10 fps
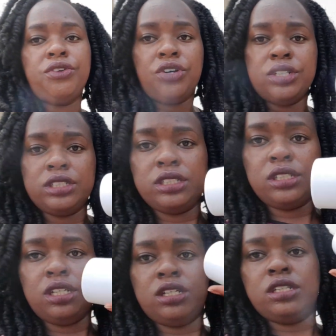course
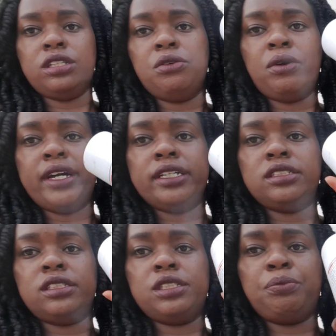the white
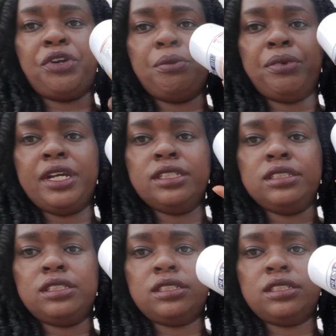spray paint.